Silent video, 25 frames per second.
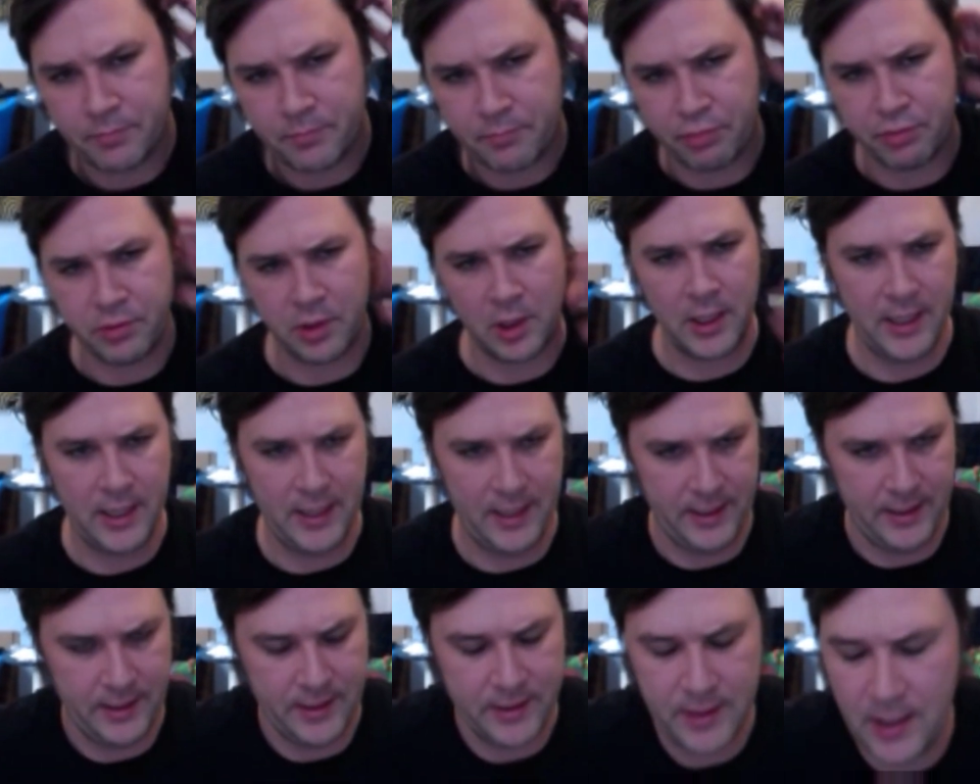
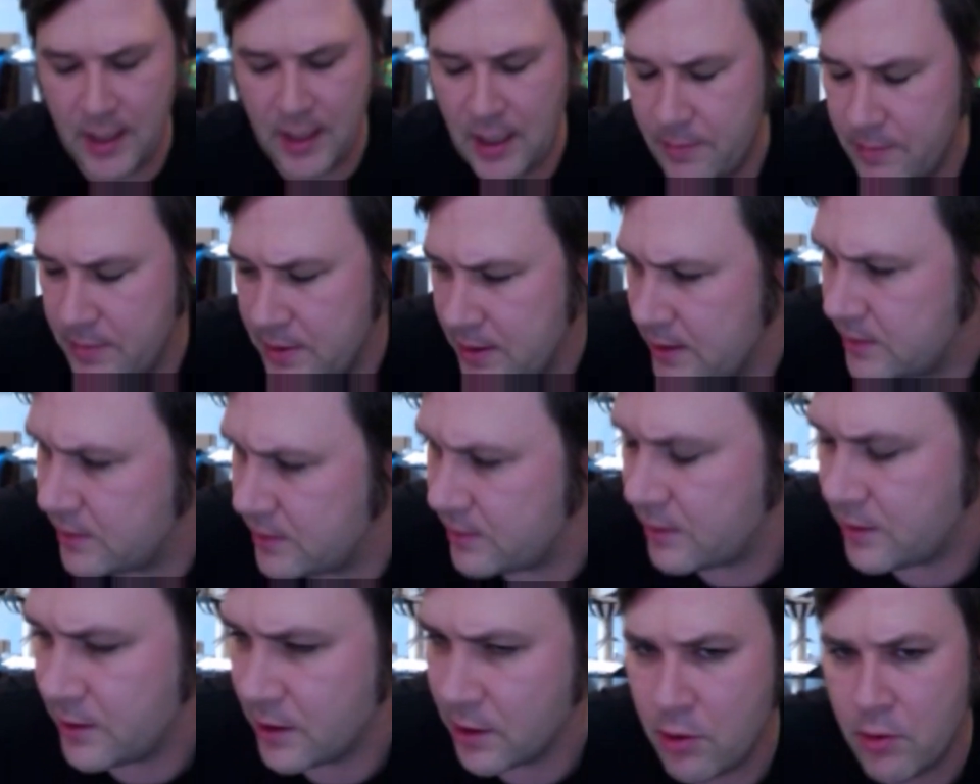play. I mean,
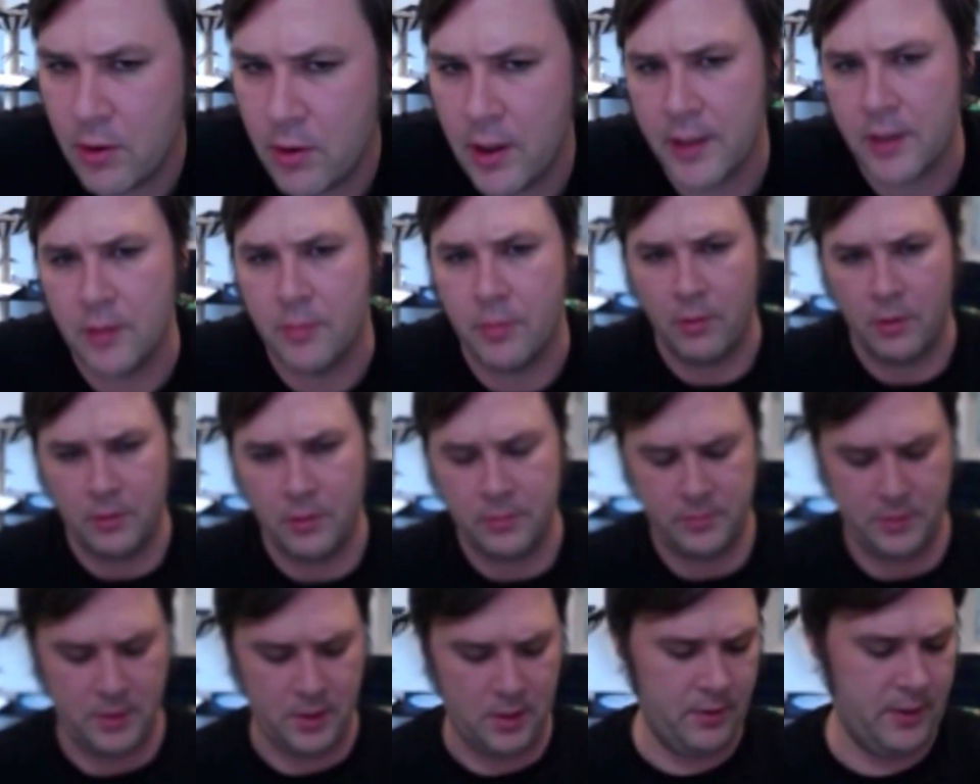they're incredible.
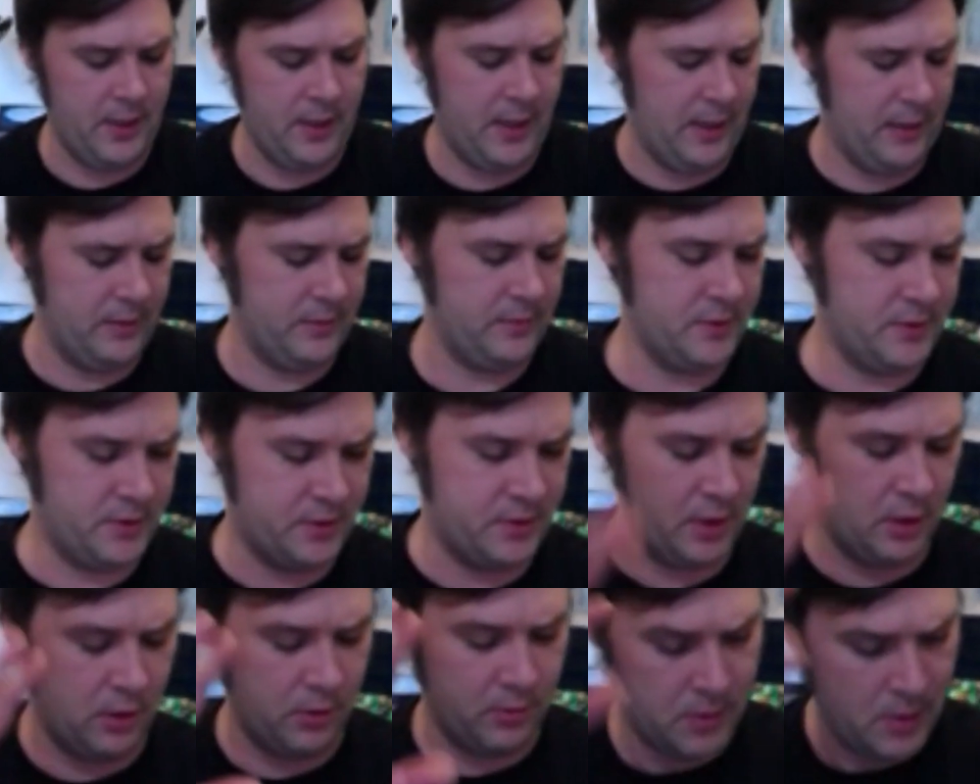Okay,
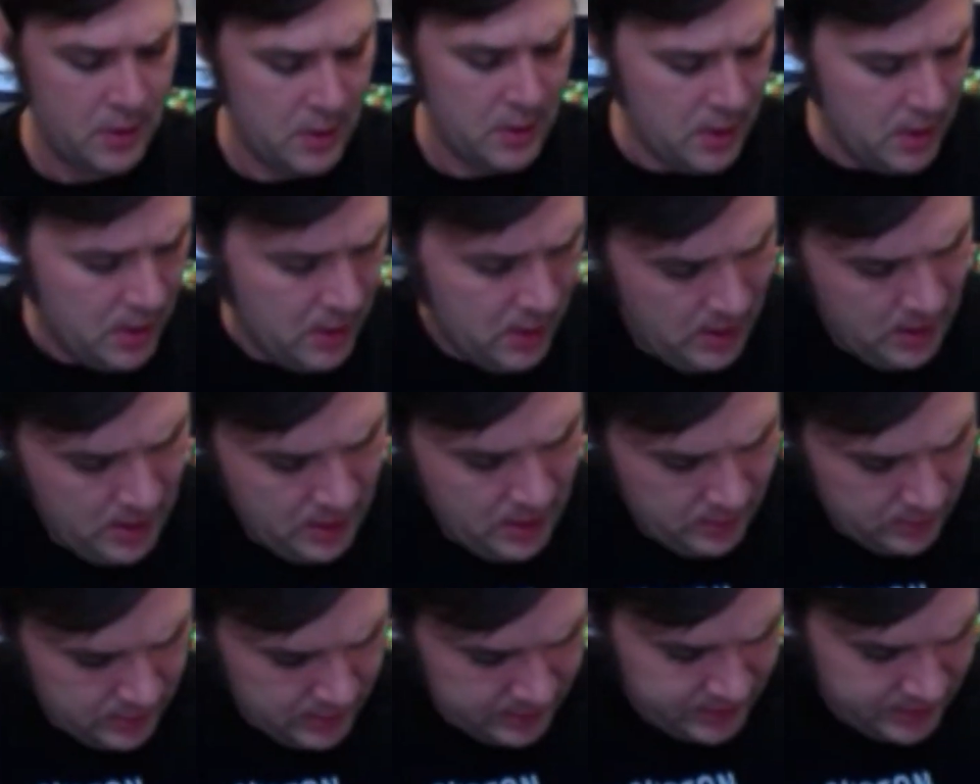so
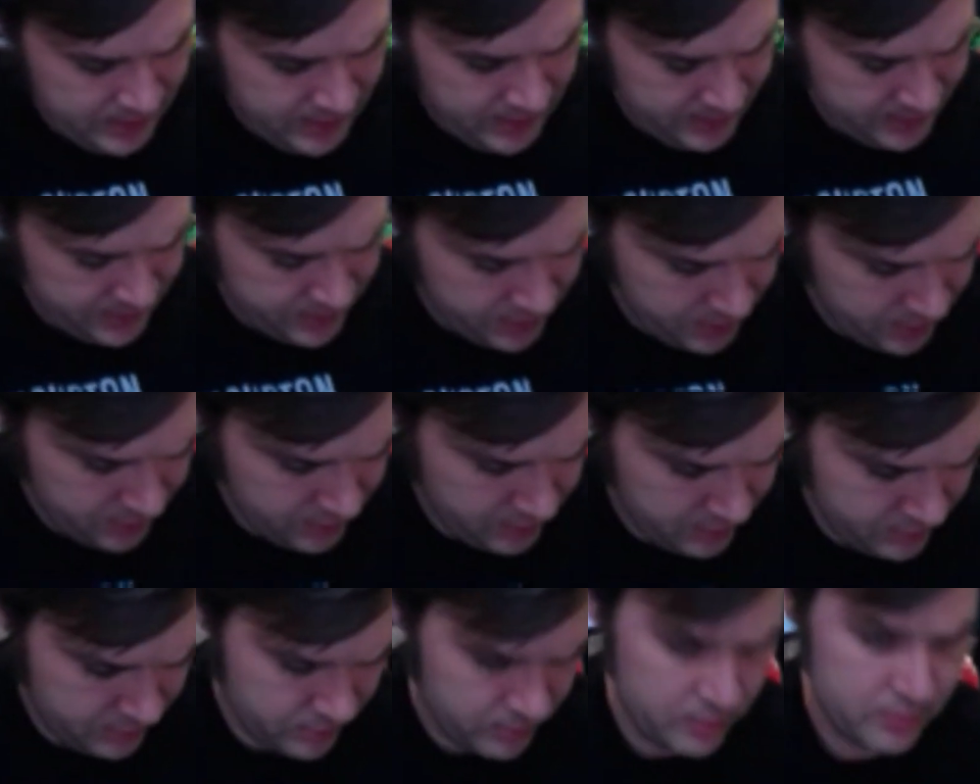let's get
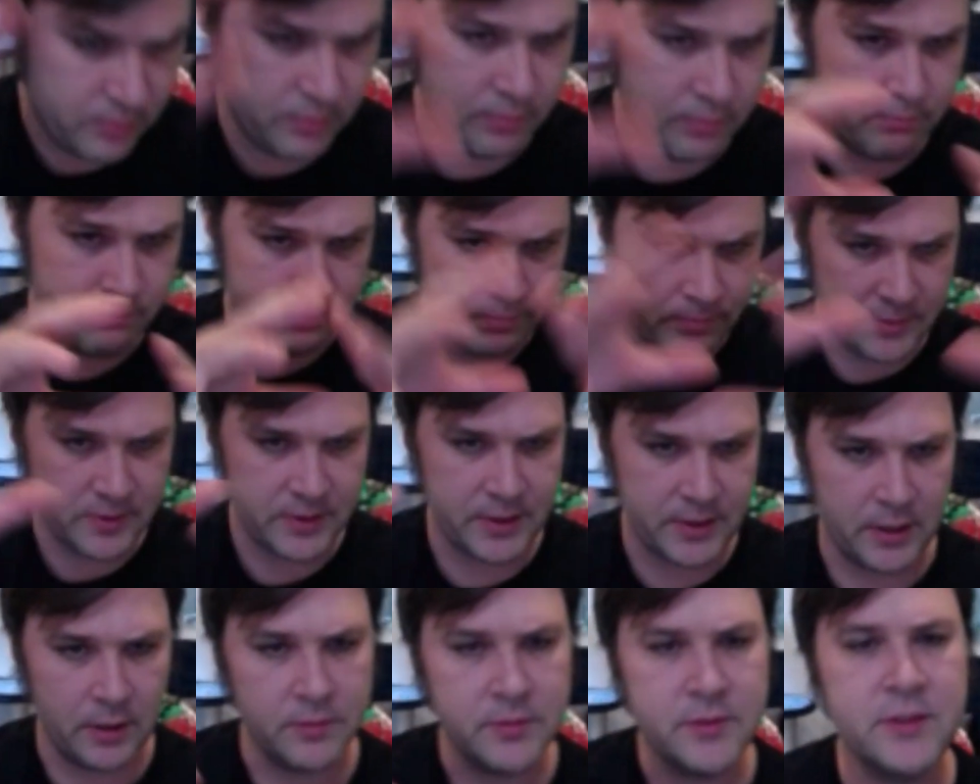to,
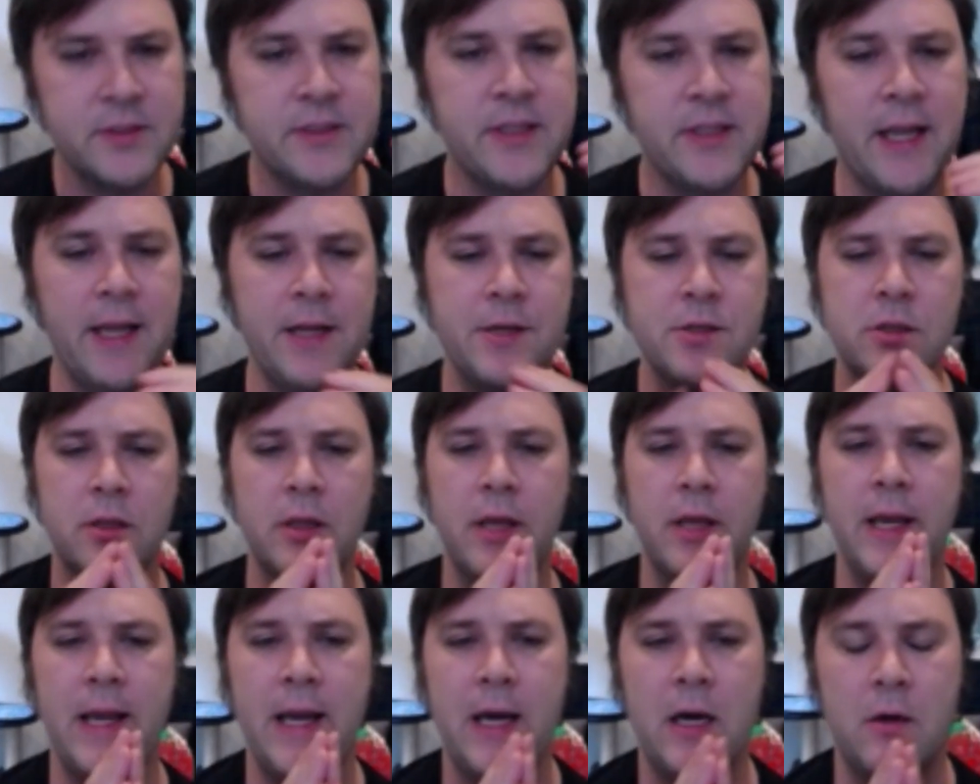stage
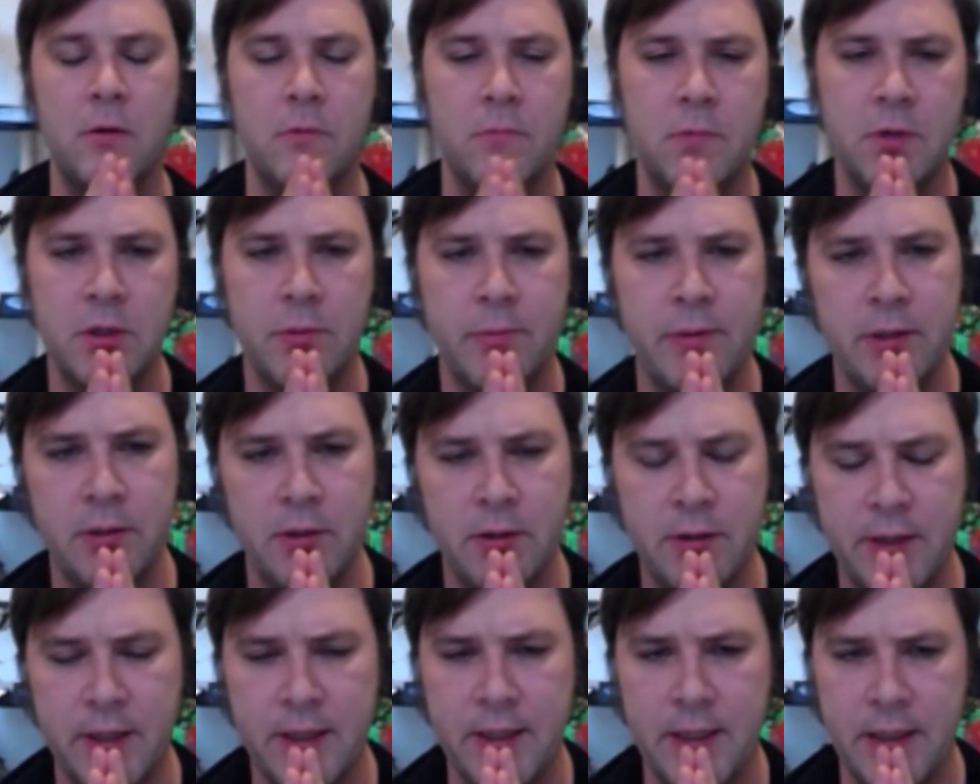layout. What are we
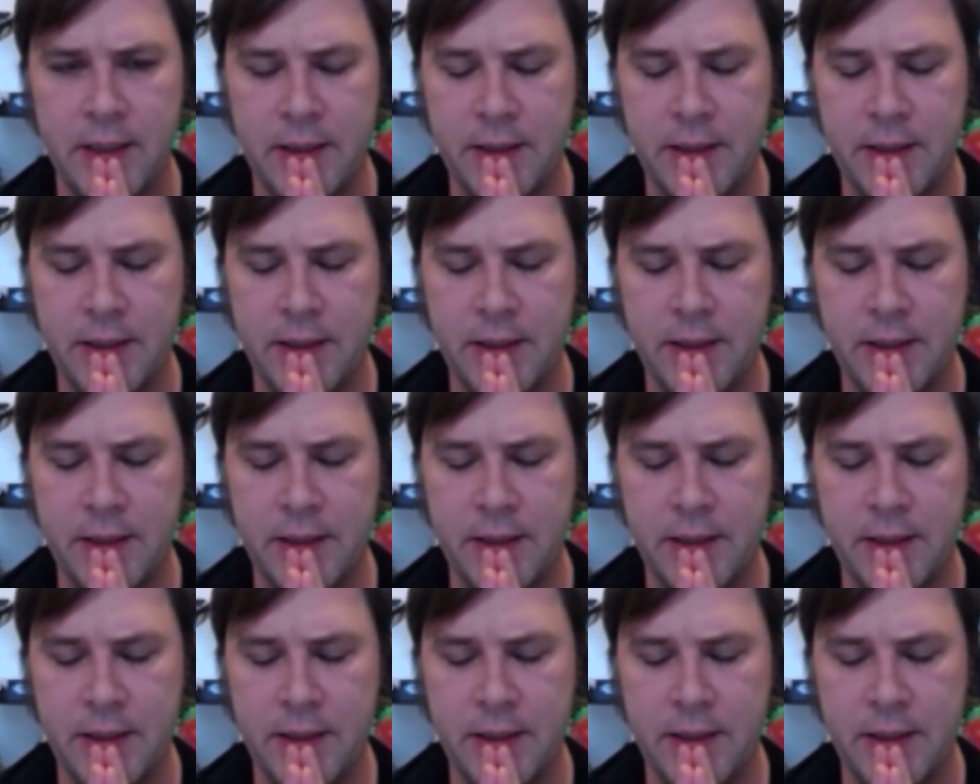looking at